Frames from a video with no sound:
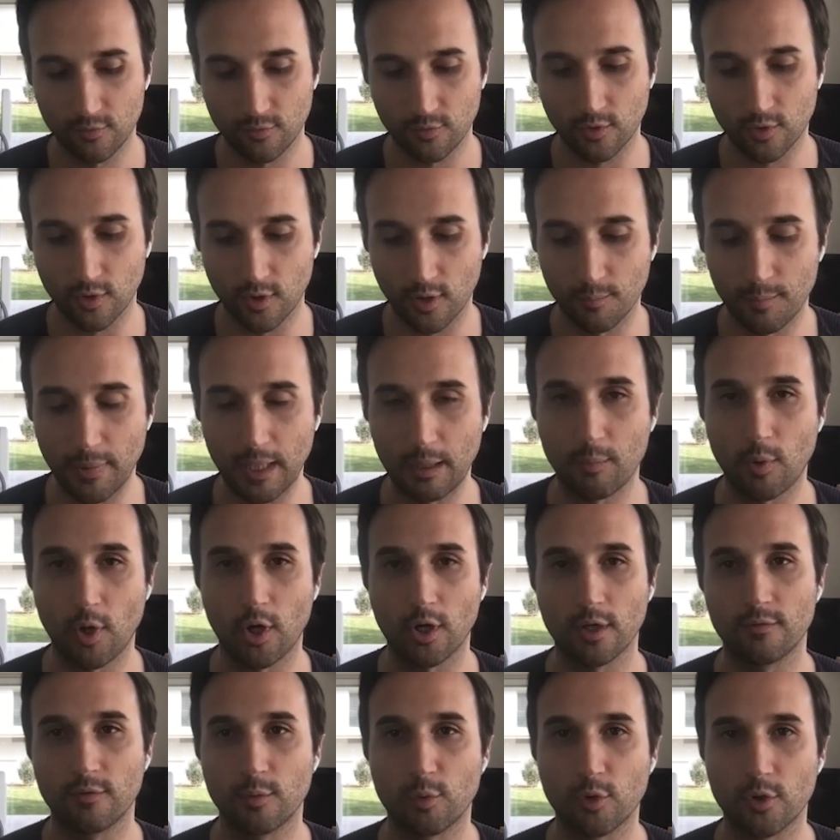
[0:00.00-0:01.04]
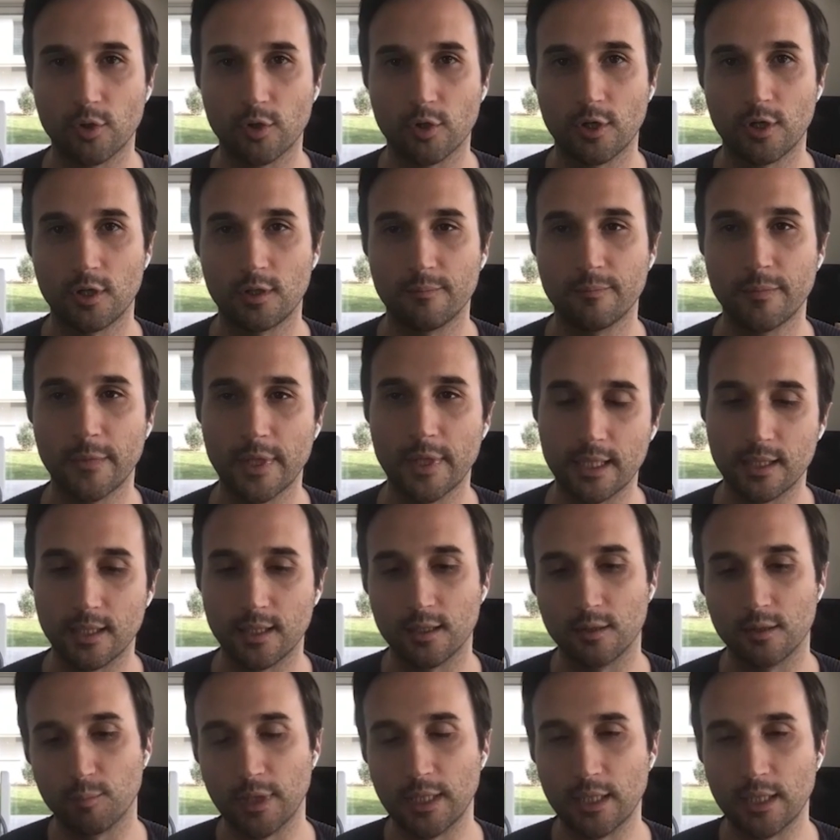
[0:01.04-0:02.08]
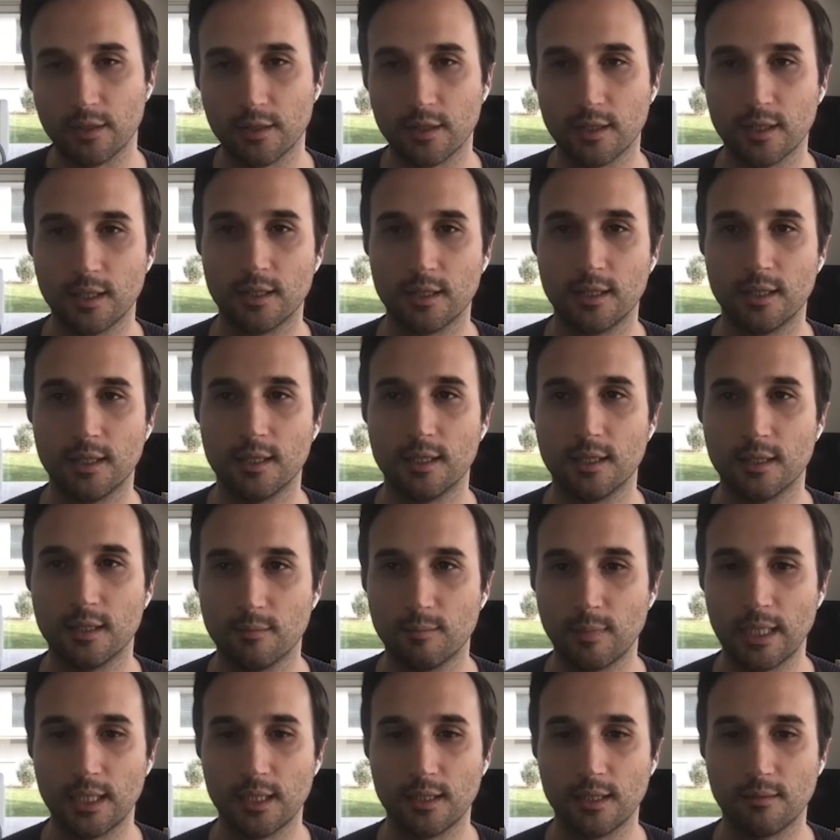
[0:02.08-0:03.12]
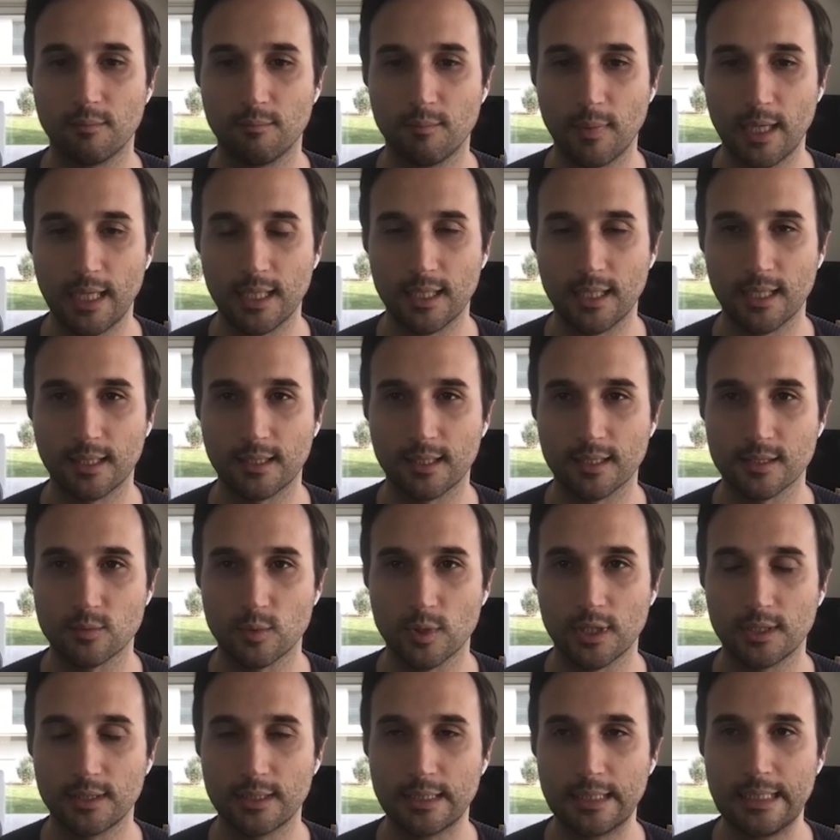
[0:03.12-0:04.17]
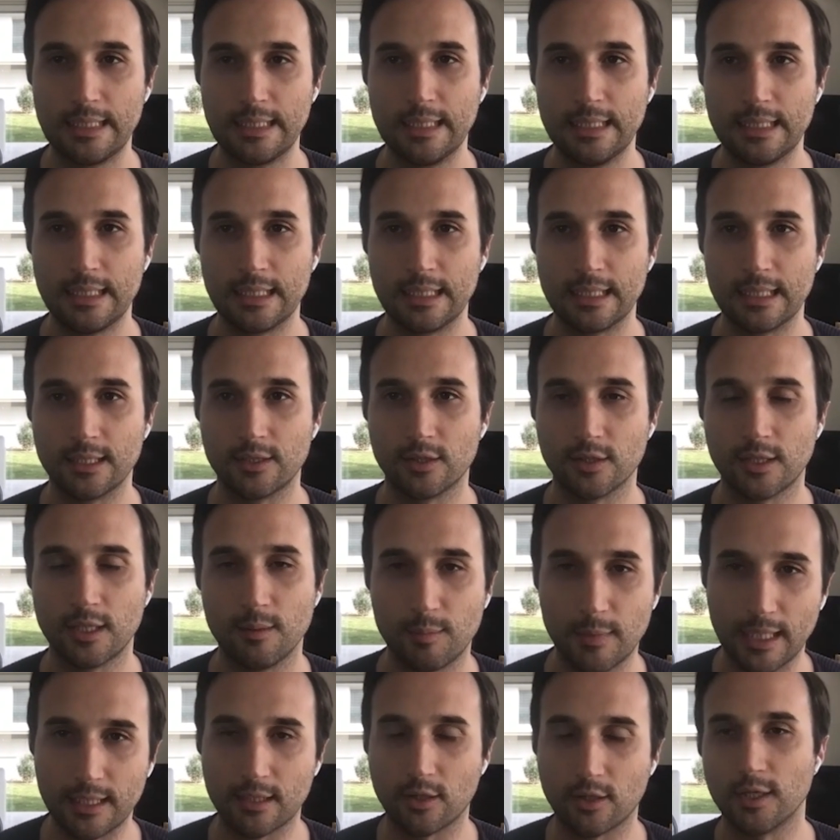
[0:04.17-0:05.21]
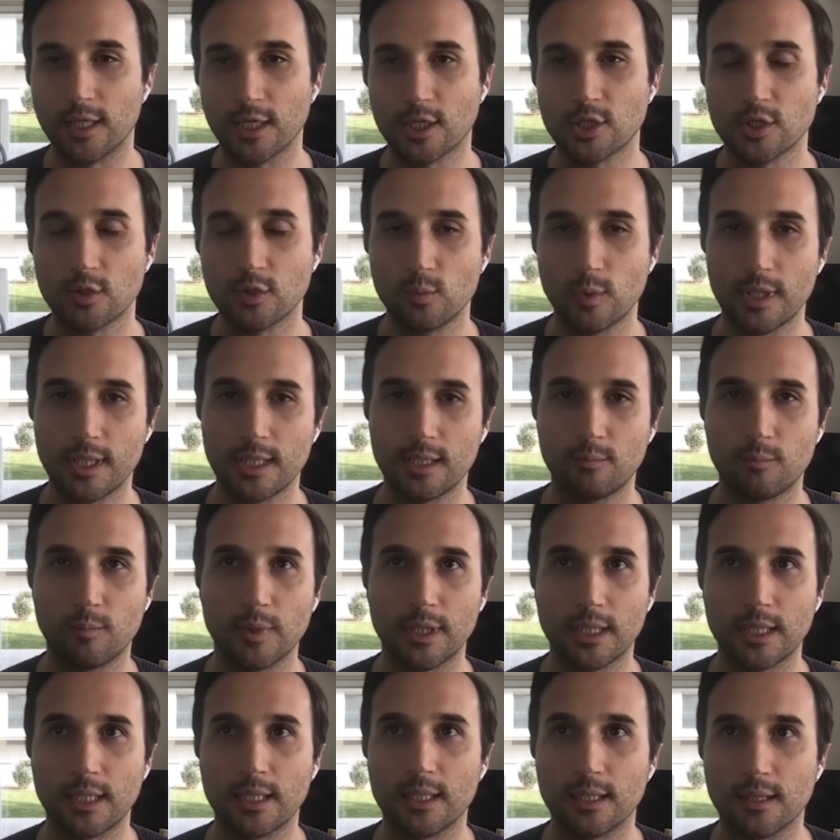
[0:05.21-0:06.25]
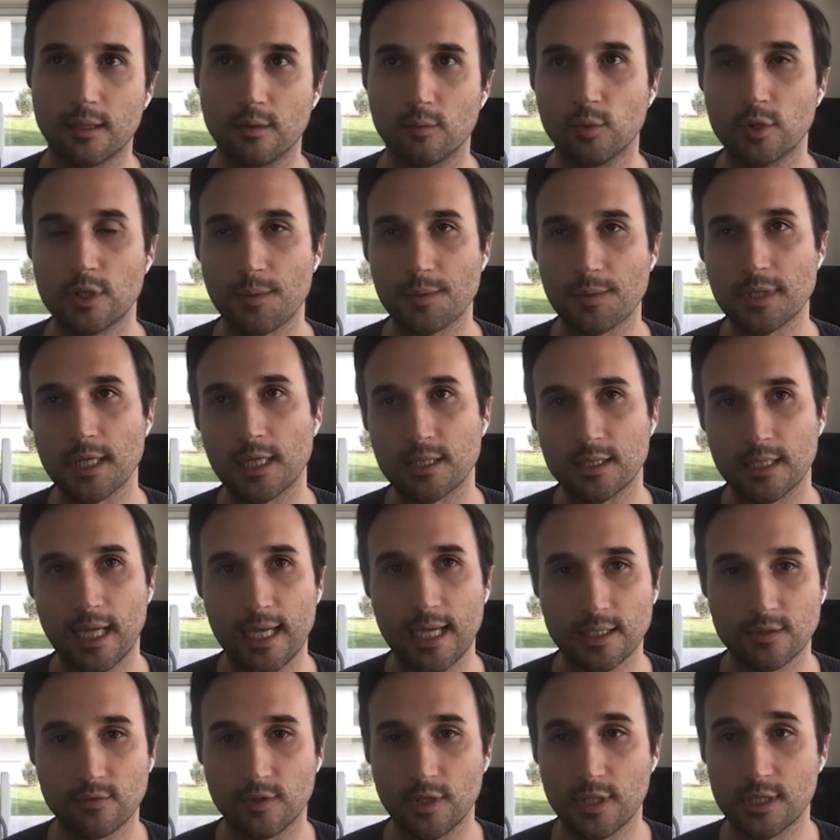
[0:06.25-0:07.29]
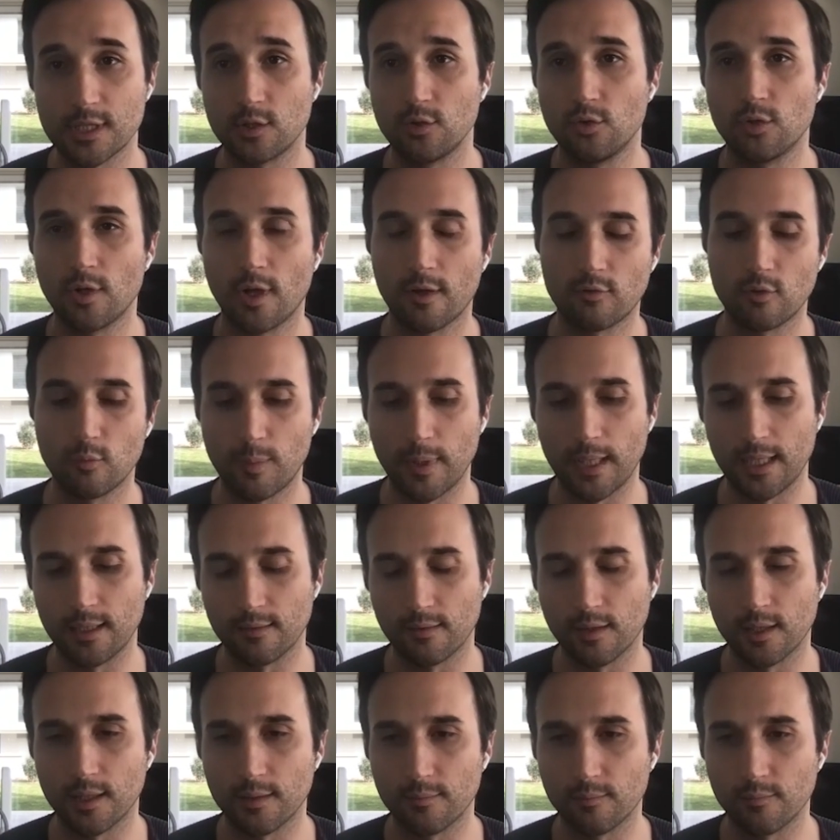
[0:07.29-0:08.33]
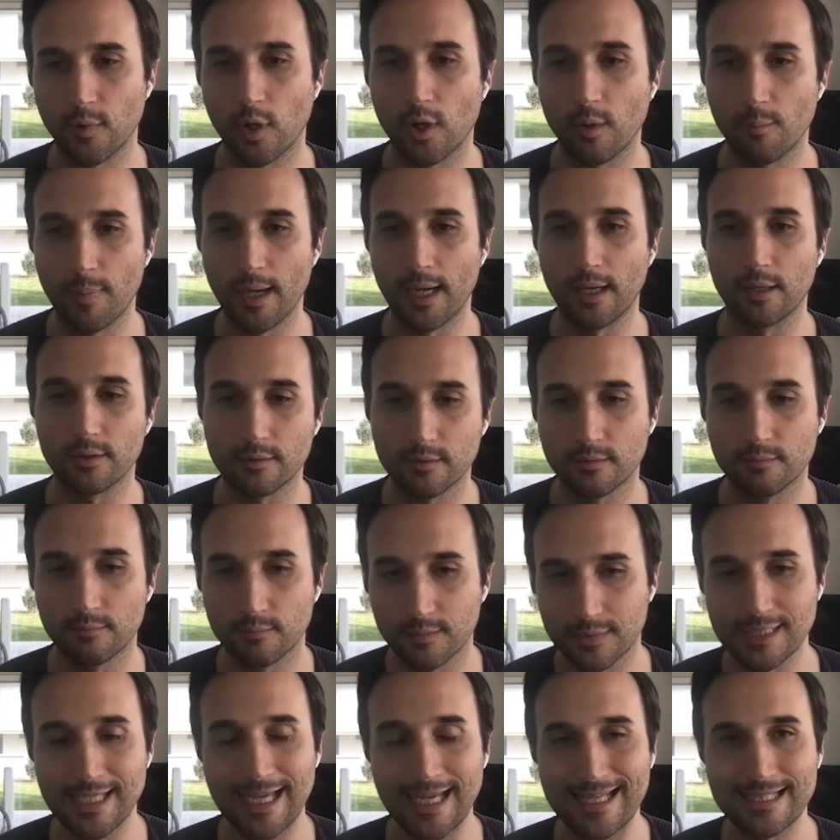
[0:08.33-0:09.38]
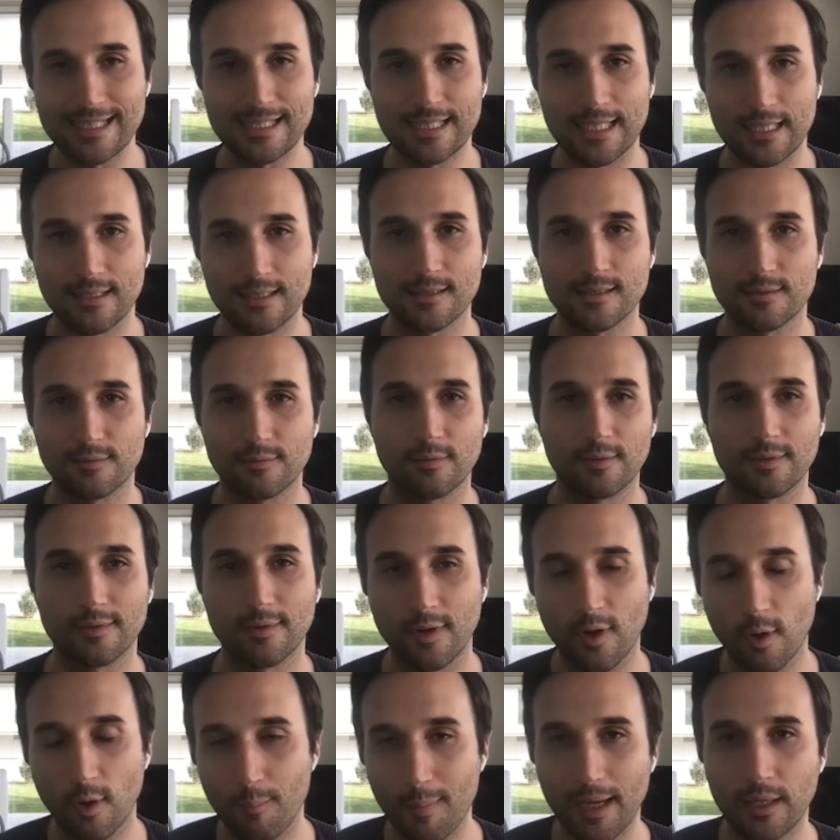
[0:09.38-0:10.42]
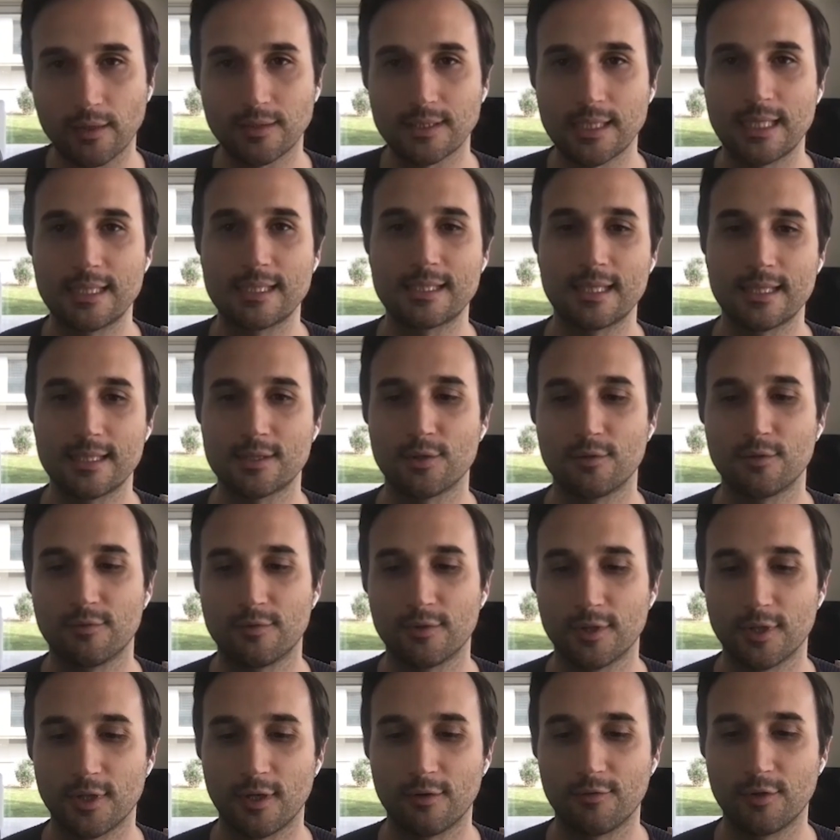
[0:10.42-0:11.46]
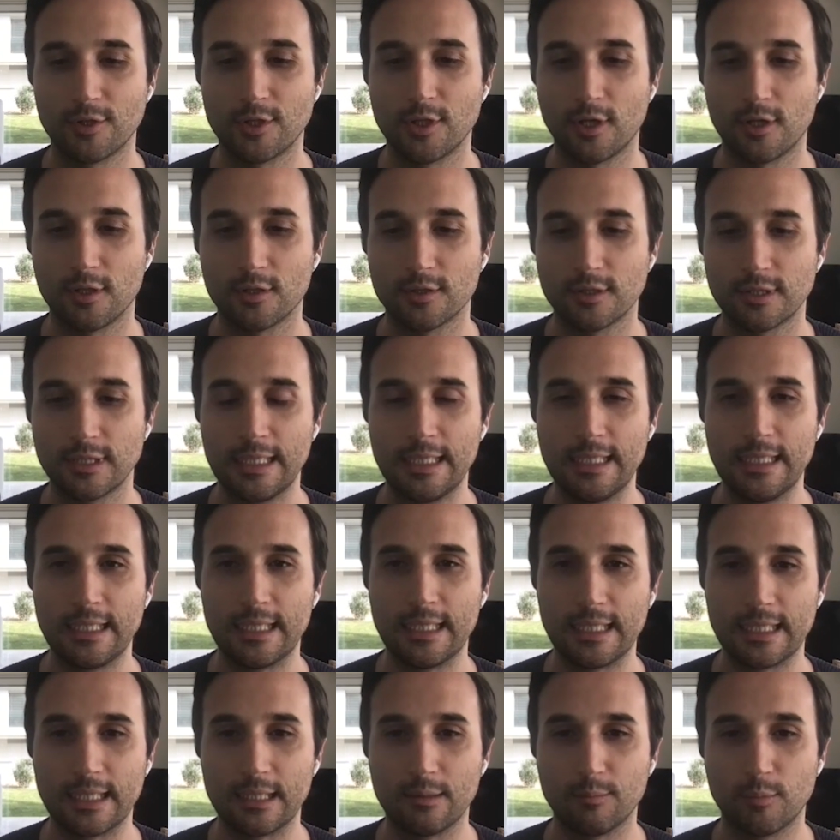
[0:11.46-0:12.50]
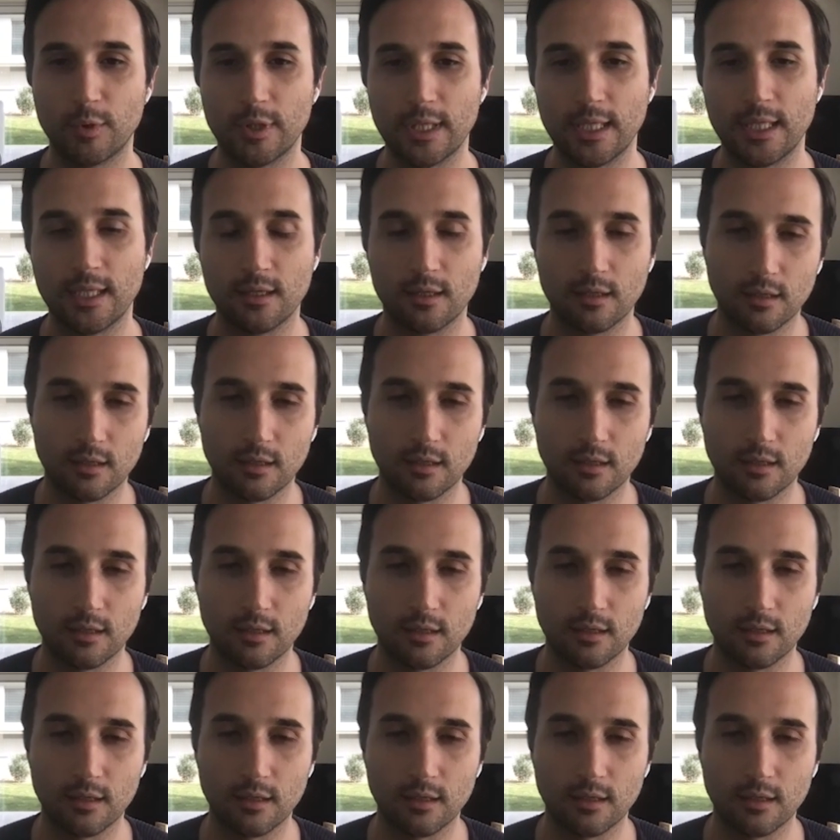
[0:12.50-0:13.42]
for a big part of the protocol and, and a bit on the, the main, main net as well uh, to keep that connection with it. But uh, we subsidize the gas fees, and you have to pay um, about 10 cents, about 10 cents of a, uh, of a dollar. Um, but in our